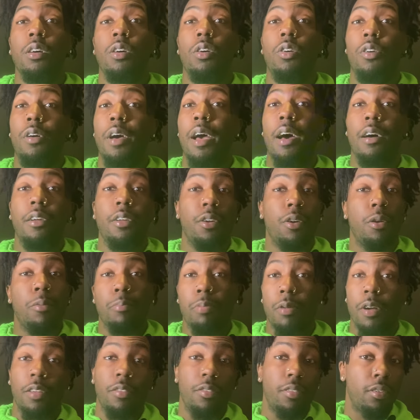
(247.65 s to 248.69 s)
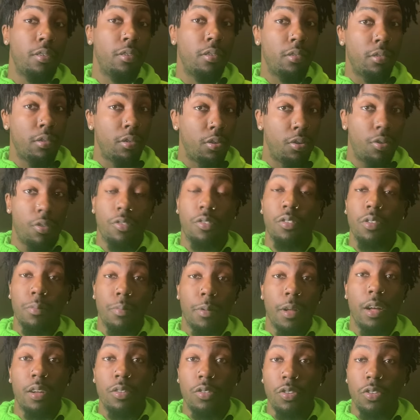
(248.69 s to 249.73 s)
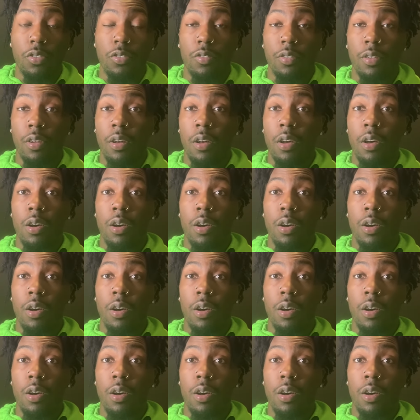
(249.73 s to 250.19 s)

on how they're impressing your subconscious